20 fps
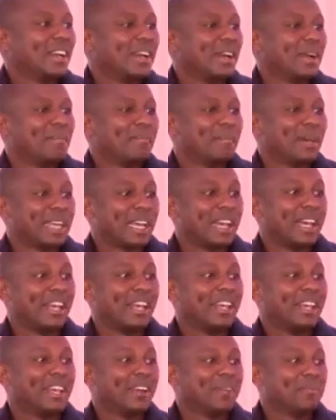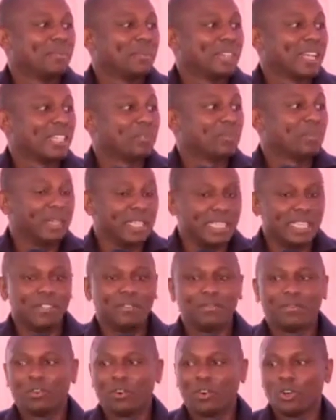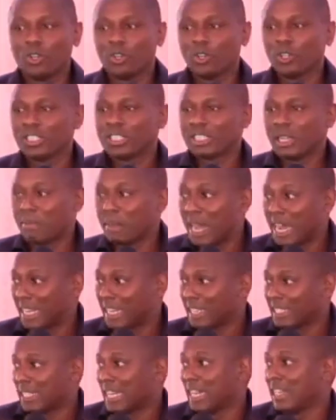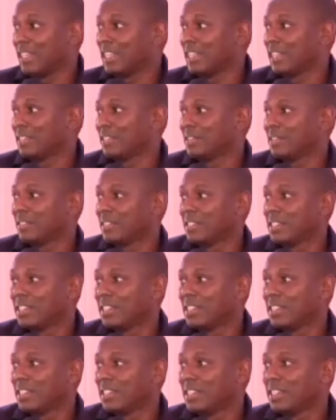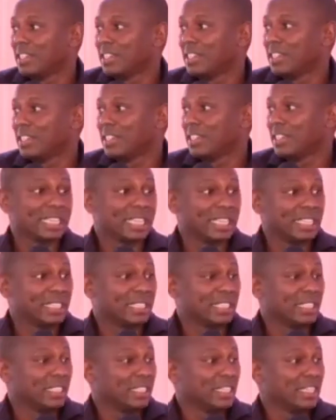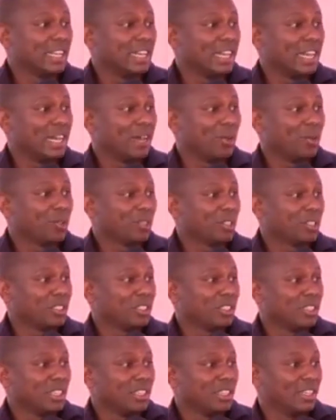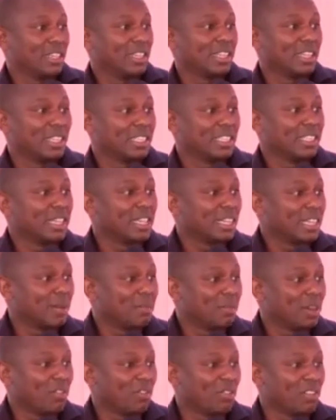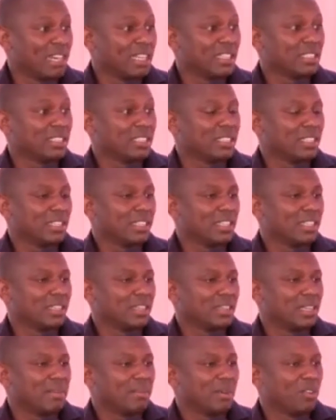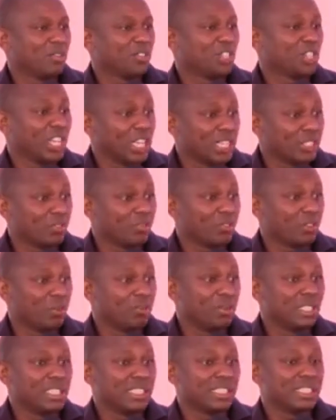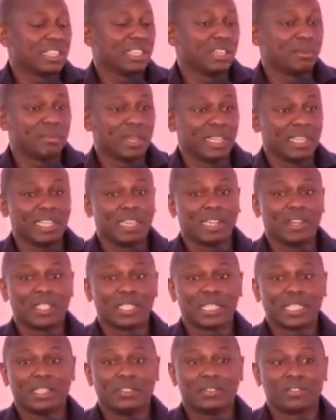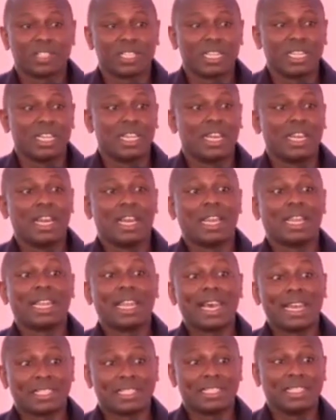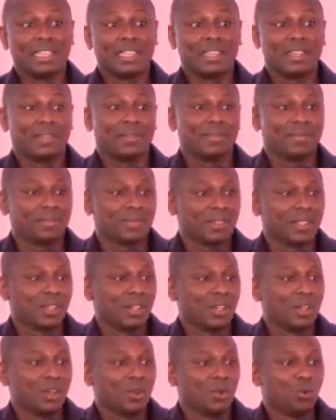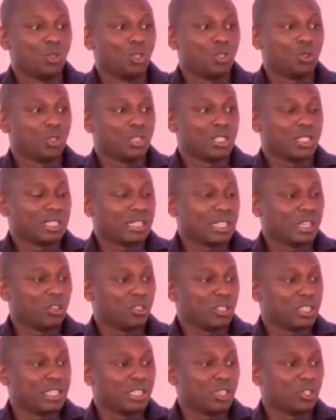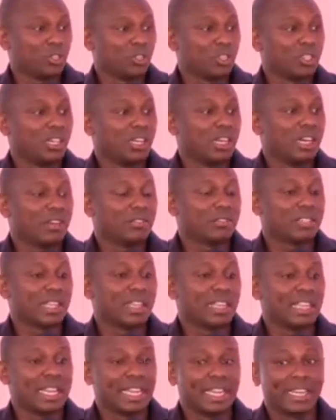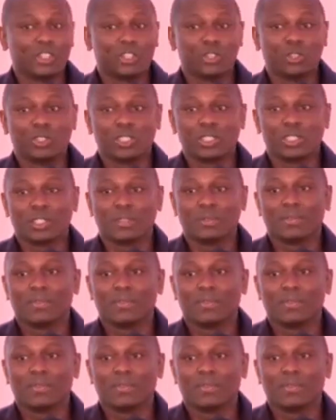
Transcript: But I just pleading for some understanding. In fact, Your Excellency, I was engaging a number of us, a number of chairs of committees, and reminding ourselves last year, which was the second session after the elections,